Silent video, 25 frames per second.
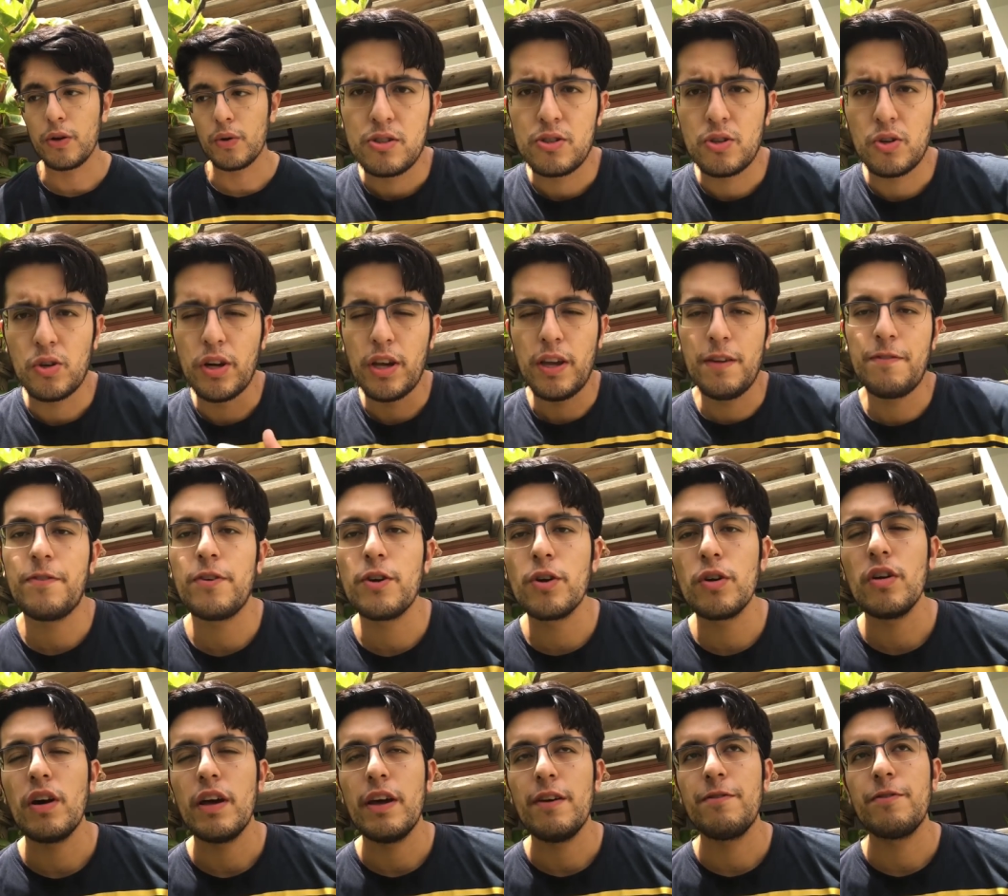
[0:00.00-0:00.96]
So if you
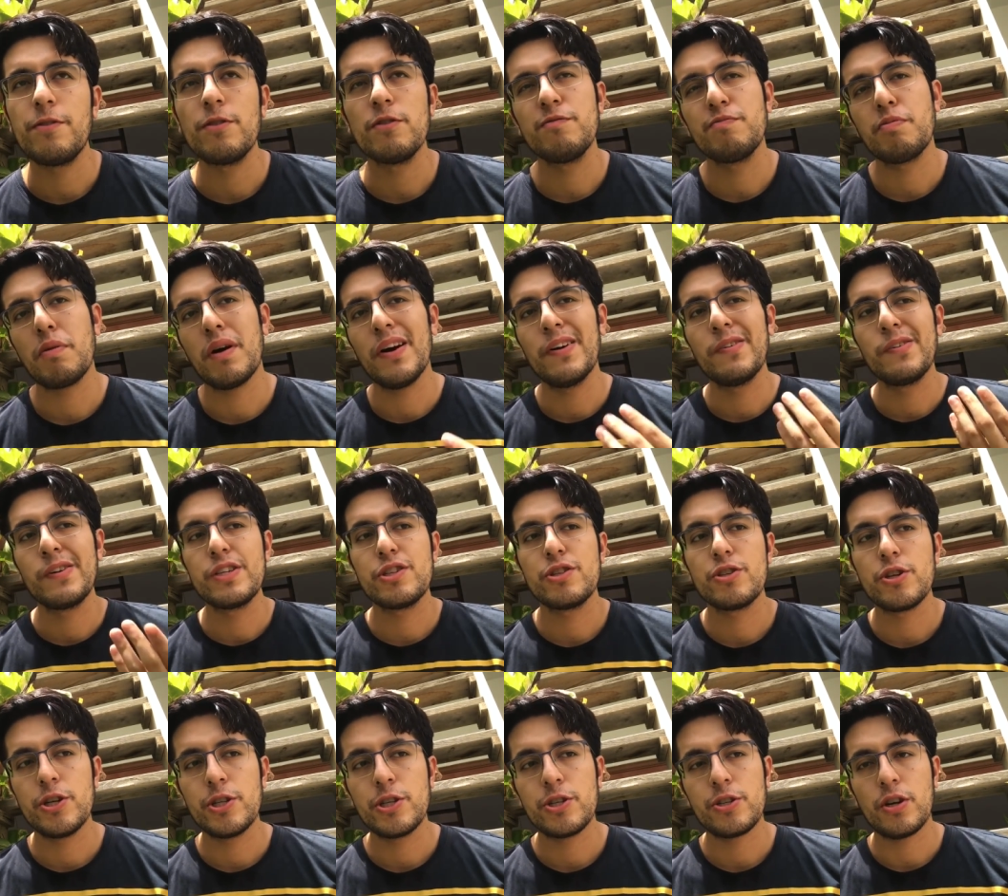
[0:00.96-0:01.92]
if you've probably
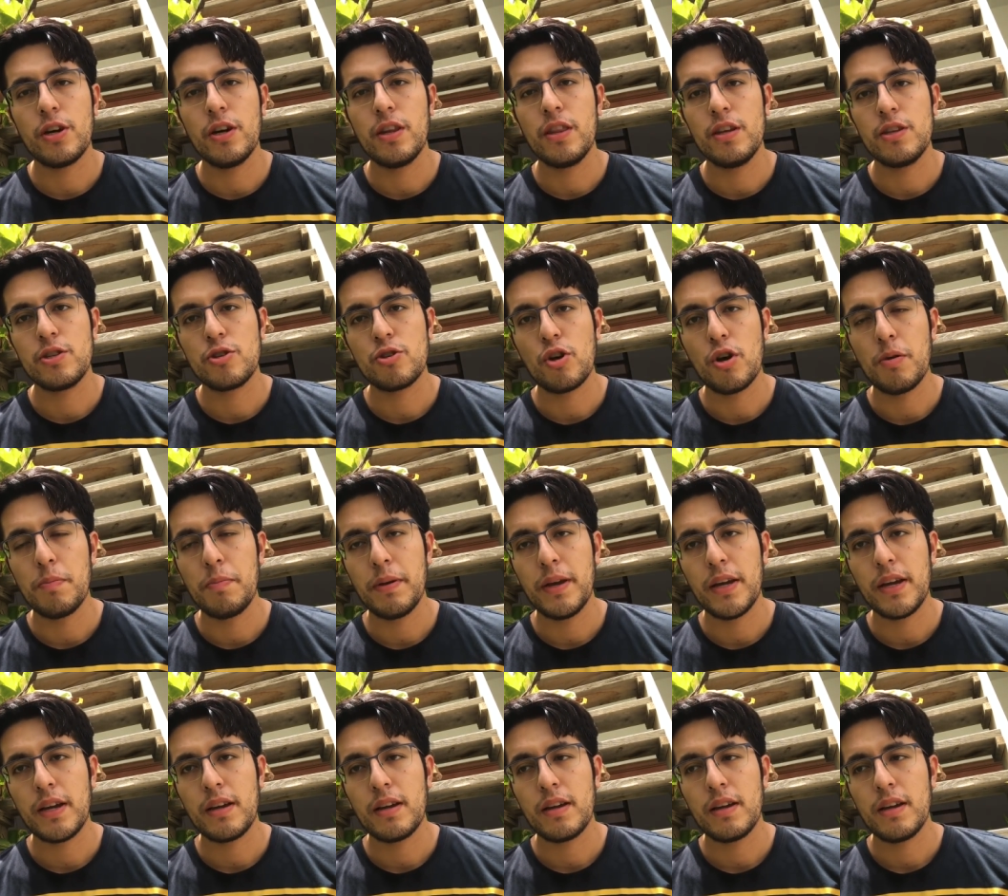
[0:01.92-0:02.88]
researched on this
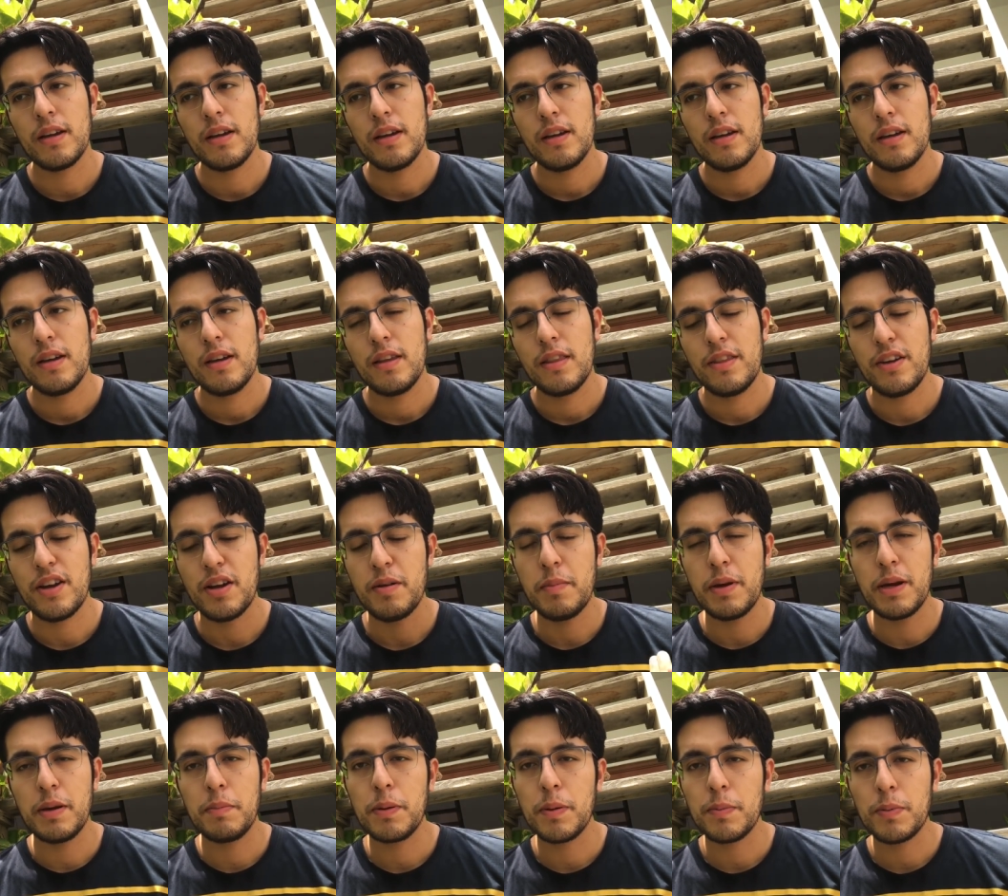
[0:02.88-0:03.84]
topic, there are
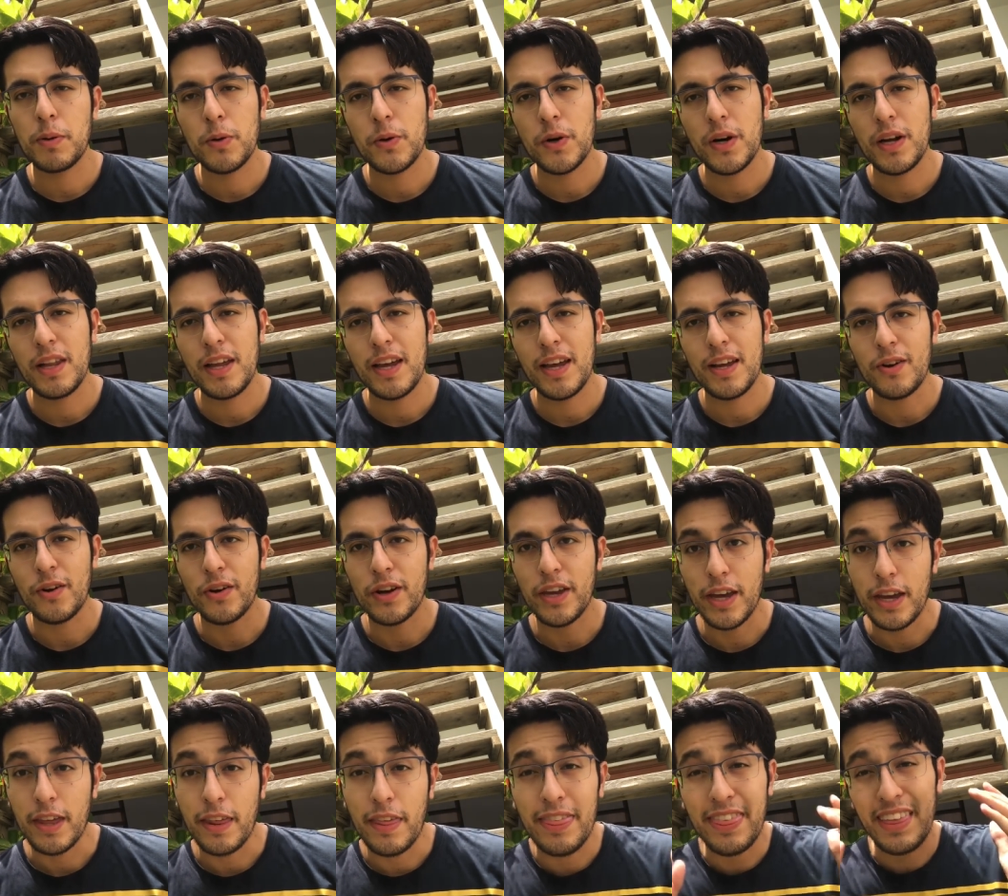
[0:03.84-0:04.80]
many people who are like,
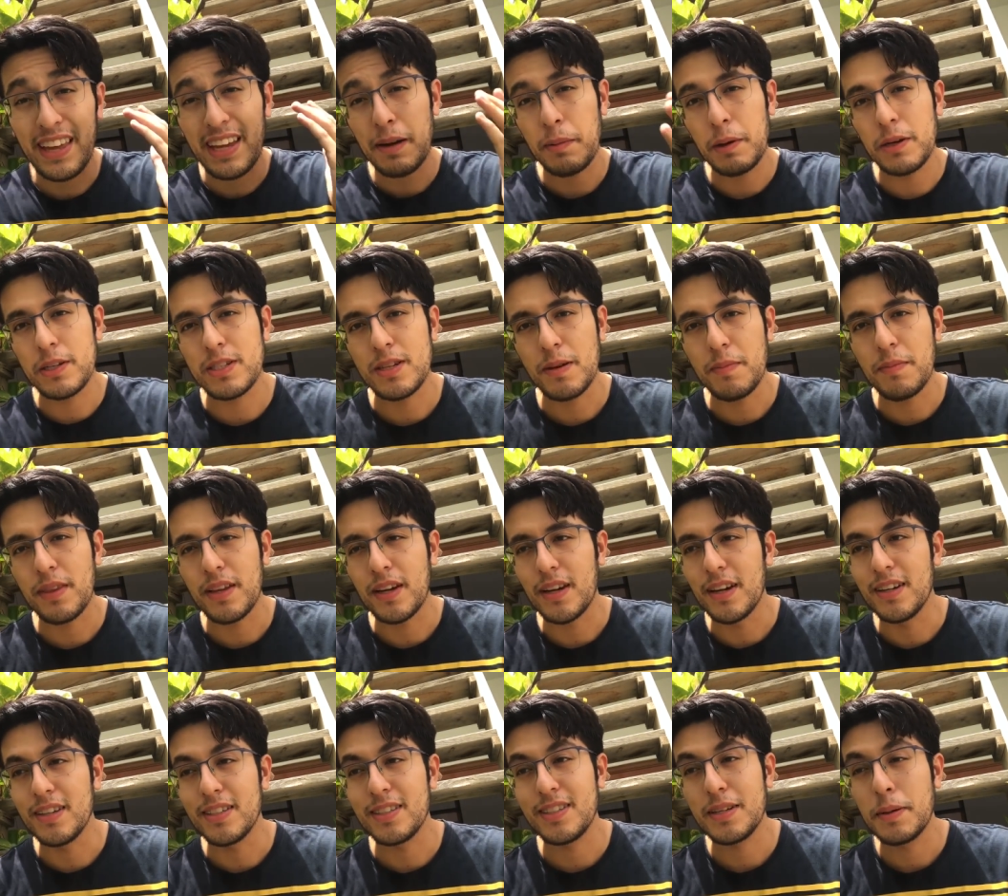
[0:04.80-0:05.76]
okay, think about something
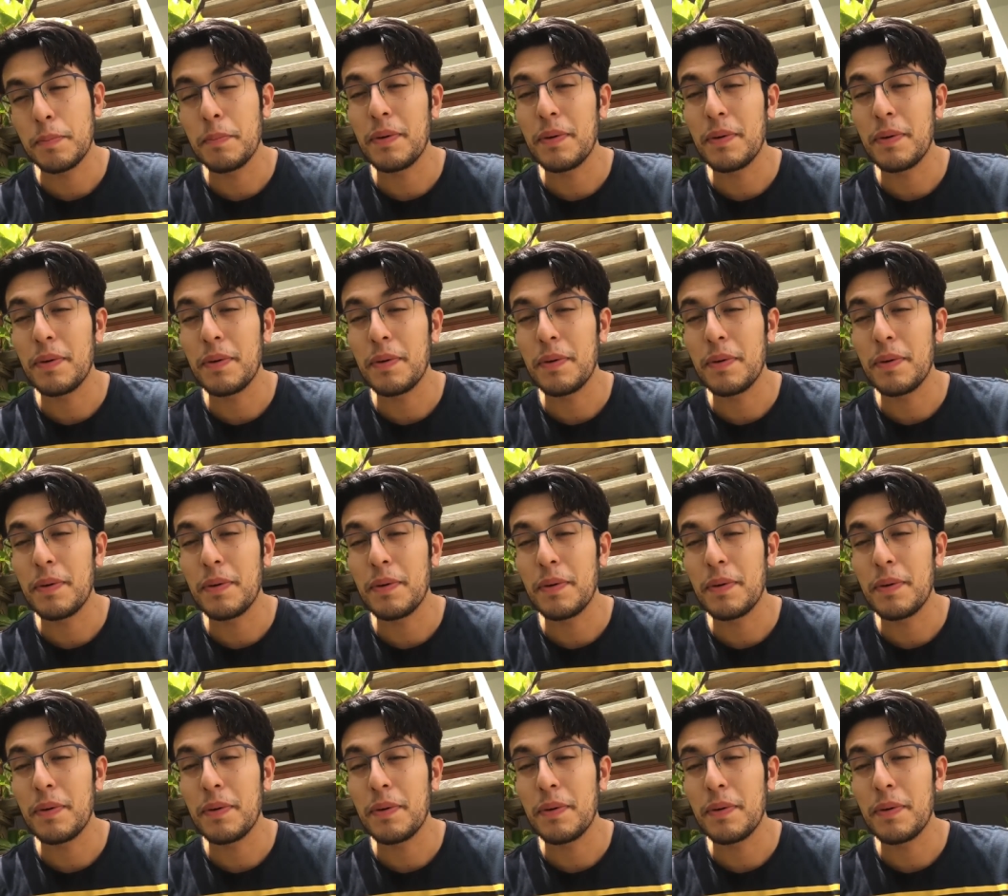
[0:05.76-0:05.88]
else.